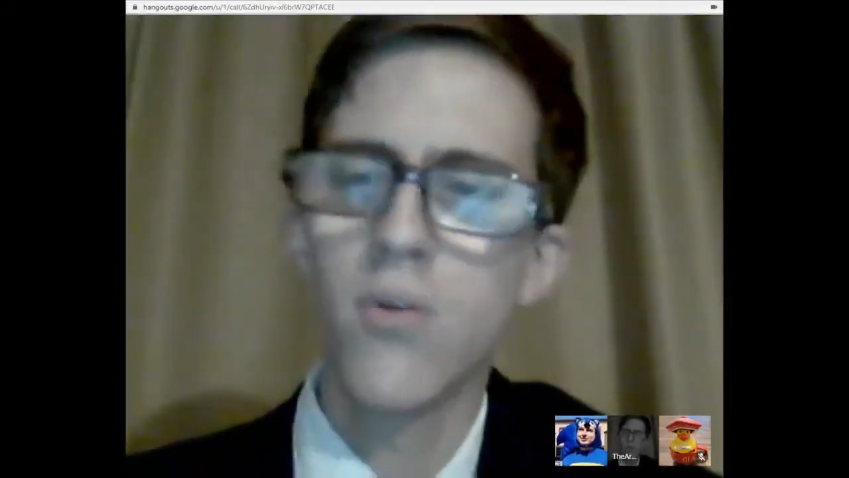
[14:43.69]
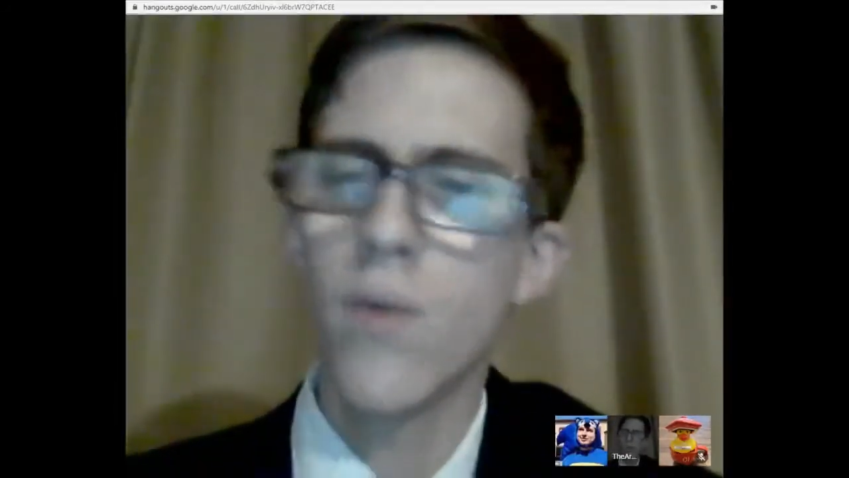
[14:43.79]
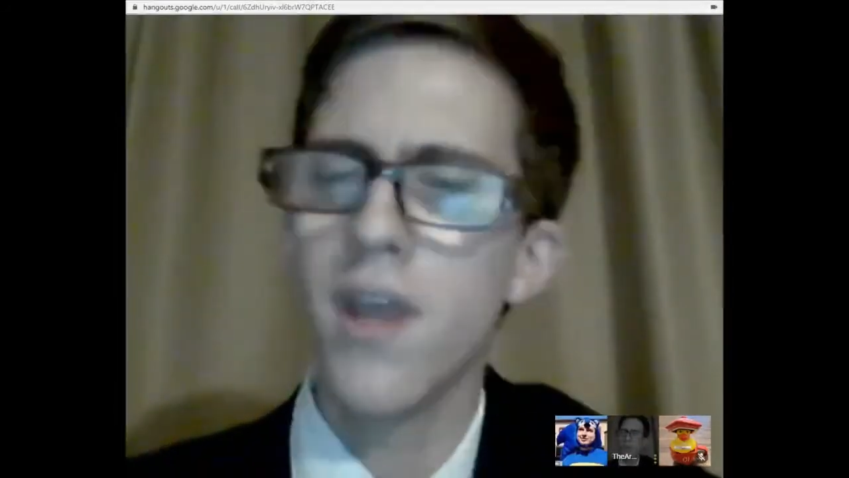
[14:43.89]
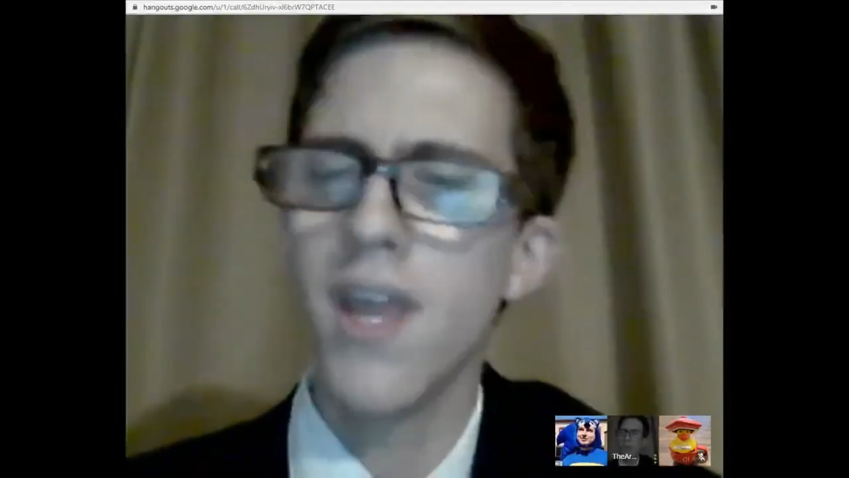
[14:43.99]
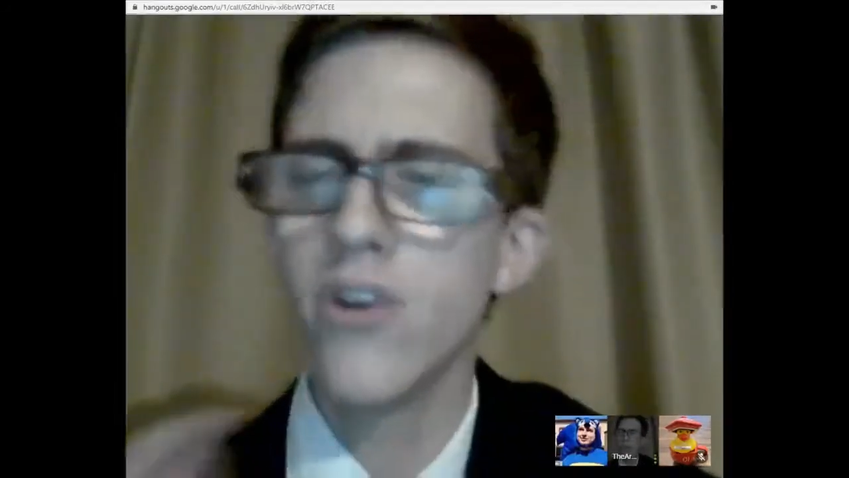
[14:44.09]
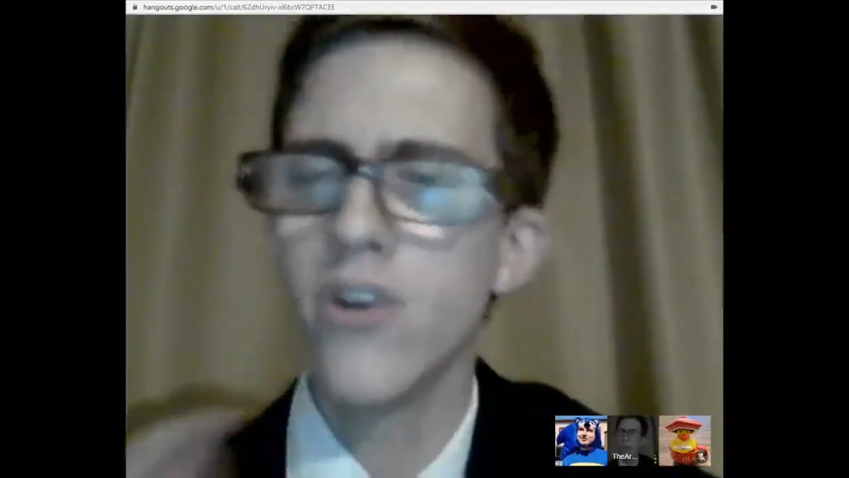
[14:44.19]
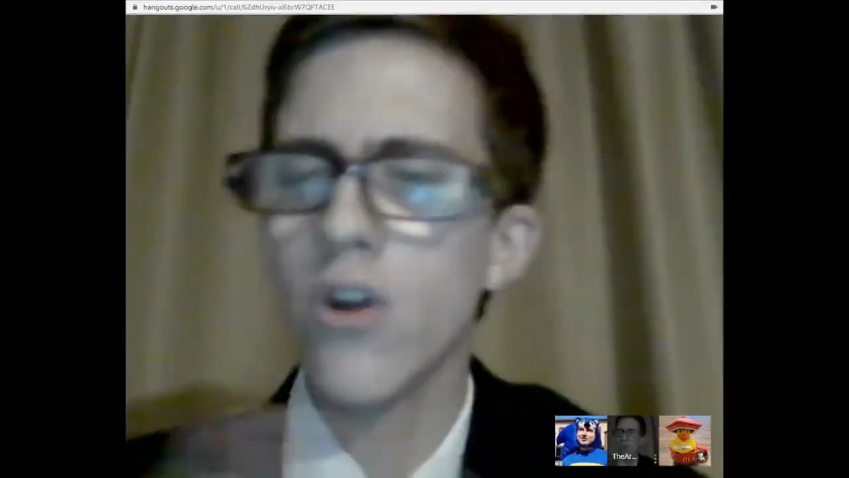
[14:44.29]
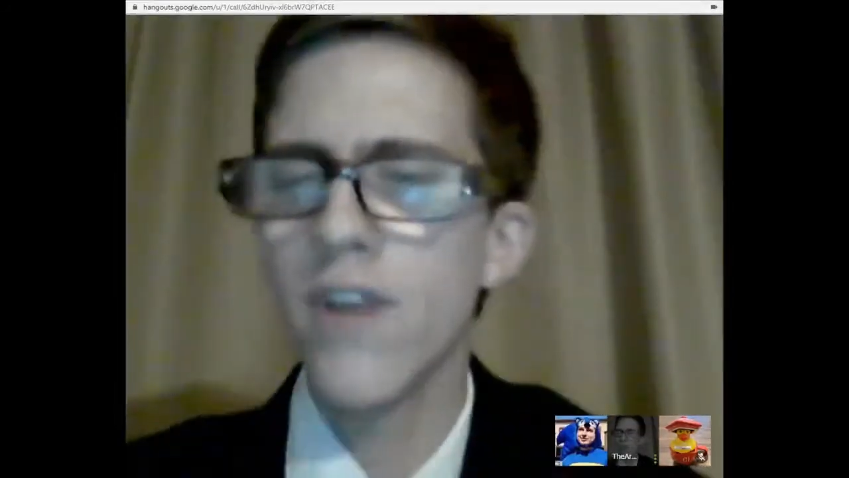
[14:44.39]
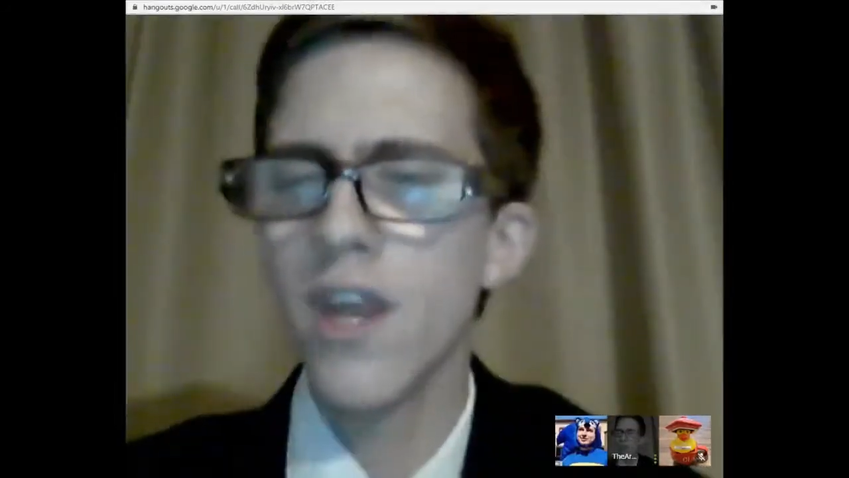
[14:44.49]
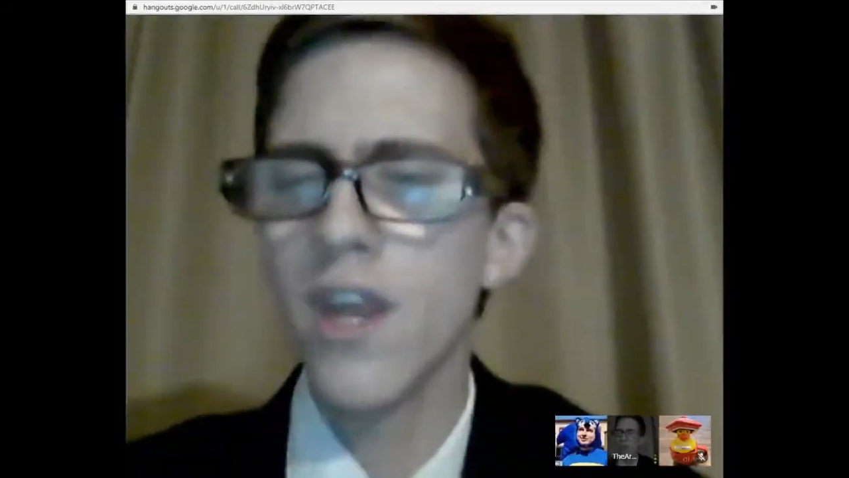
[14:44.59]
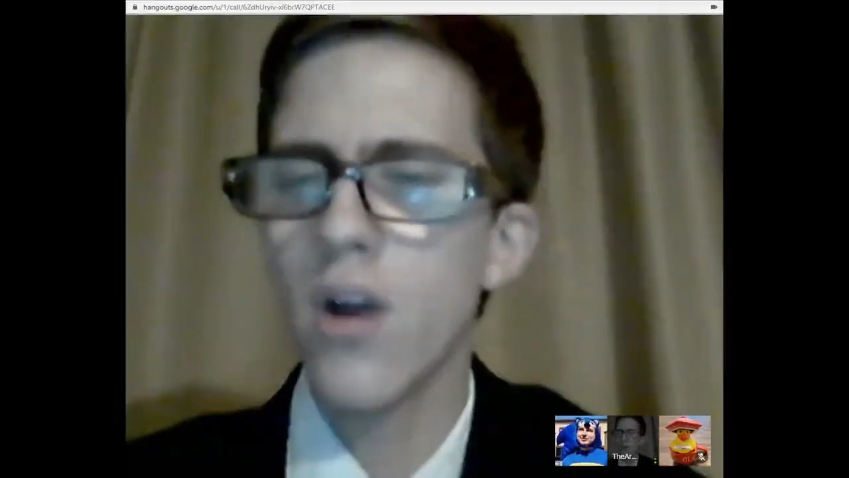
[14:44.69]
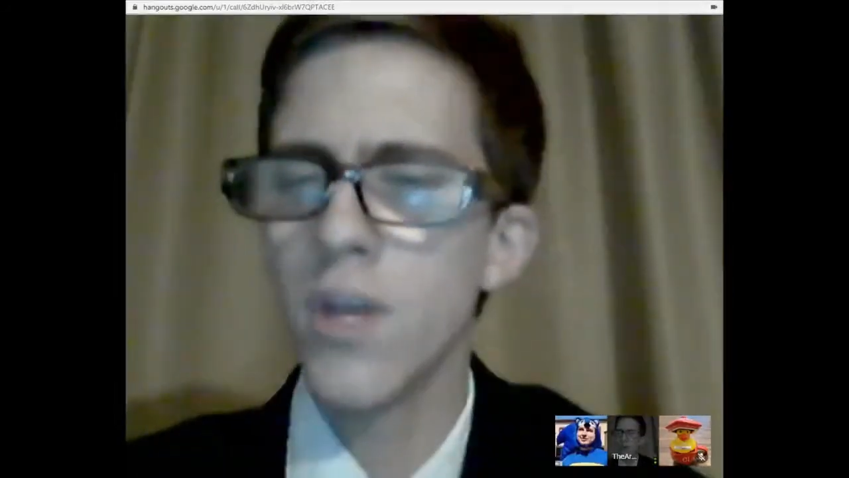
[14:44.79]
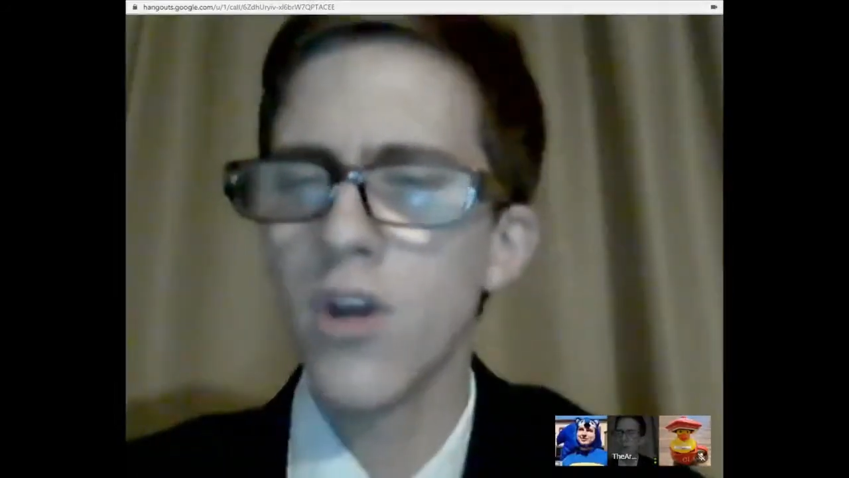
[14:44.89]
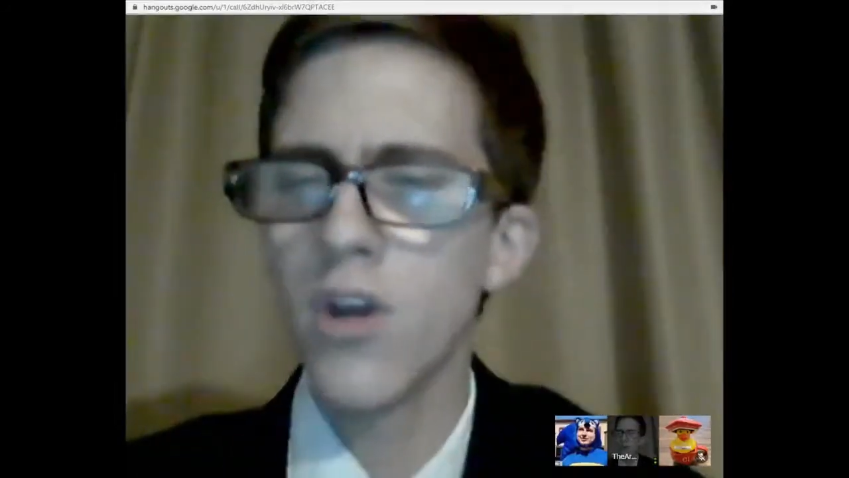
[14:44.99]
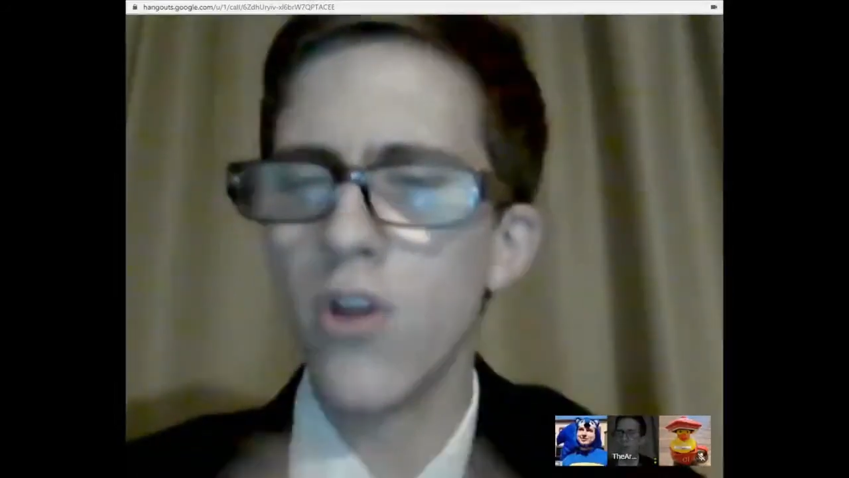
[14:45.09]
Wait, in your video,
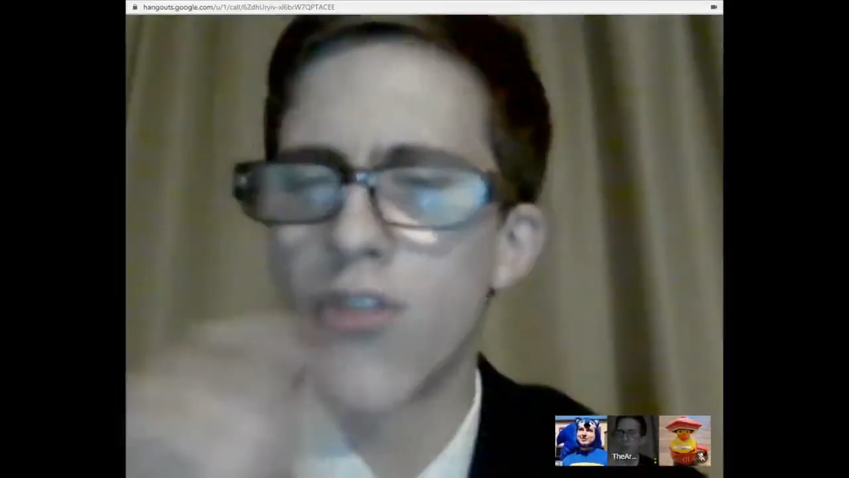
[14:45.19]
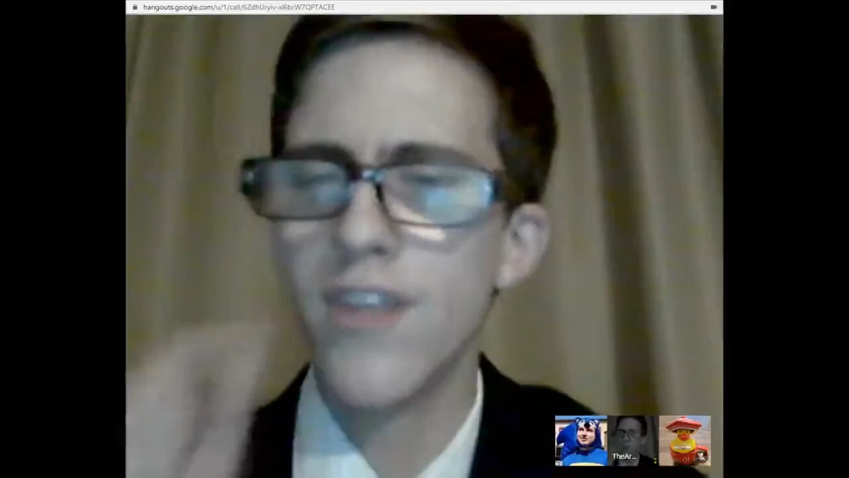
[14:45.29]
we called